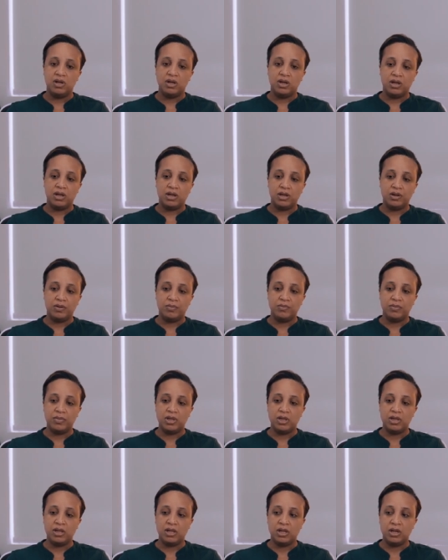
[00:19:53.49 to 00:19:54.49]

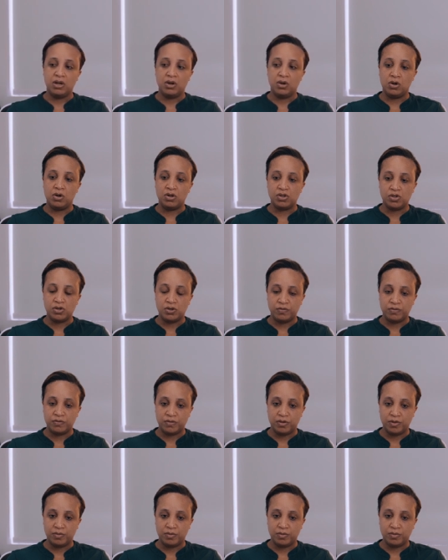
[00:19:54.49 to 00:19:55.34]
a lot of